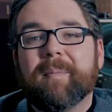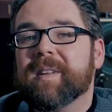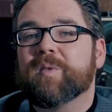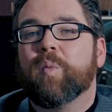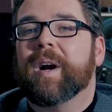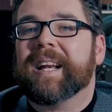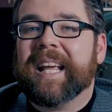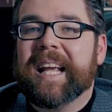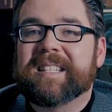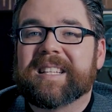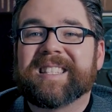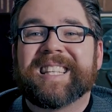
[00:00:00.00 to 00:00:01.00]
limits what
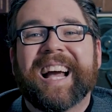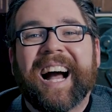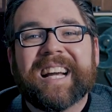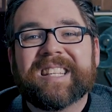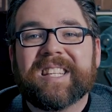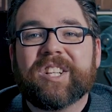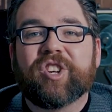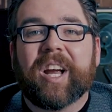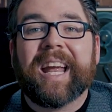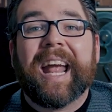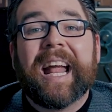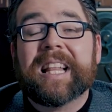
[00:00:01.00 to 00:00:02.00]
cases the
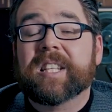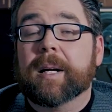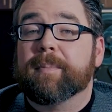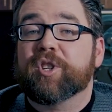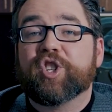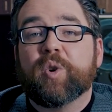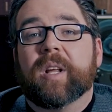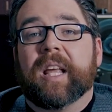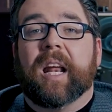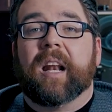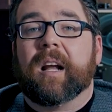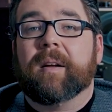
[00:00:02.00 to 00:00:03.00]
ICJ ends up
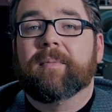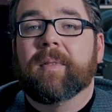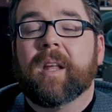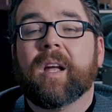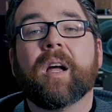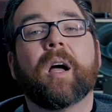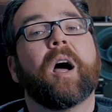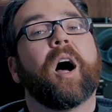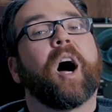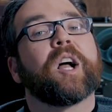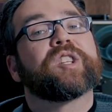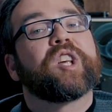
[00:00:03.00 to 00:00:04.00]
adjudicating.
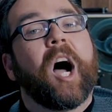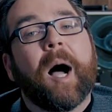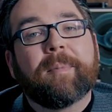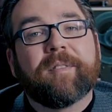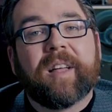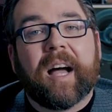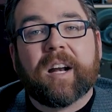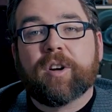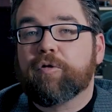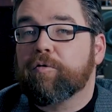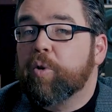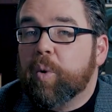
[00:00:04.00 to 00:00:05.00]
On top of that,
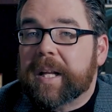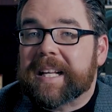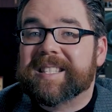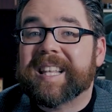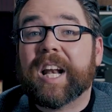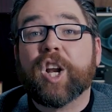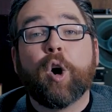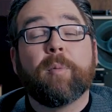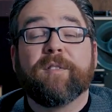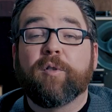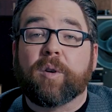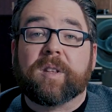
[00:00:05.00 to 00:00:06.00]
rulings then go
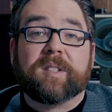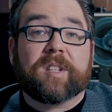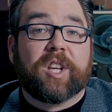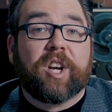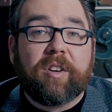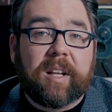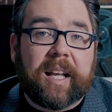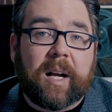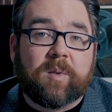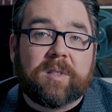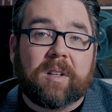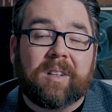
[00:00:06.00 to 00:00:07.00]
before the Security
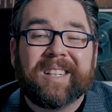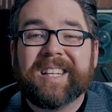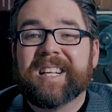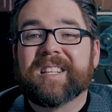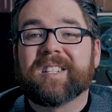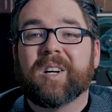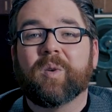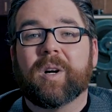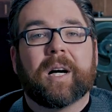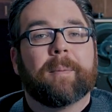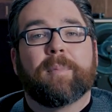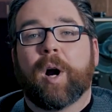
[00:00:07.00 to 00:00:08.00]
Council, so
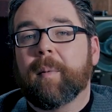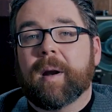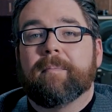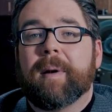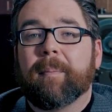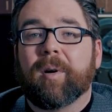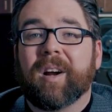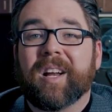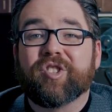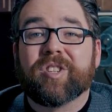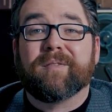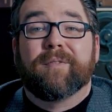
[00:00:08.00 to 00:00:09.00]
a permanent member
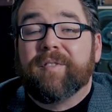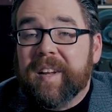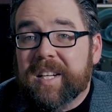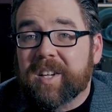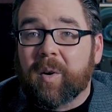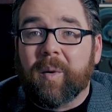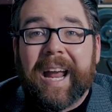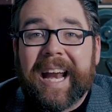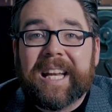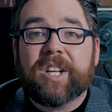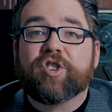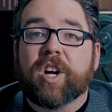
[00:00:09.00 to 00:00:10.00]
can just veto
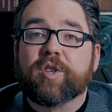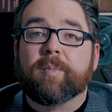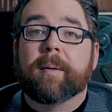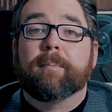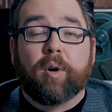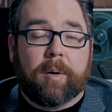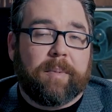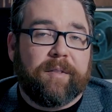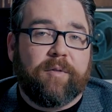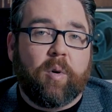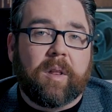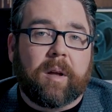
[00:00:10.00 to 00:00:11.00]
any judgment put
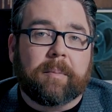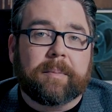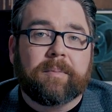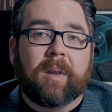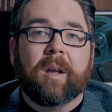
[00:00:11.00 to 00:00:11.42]
before them.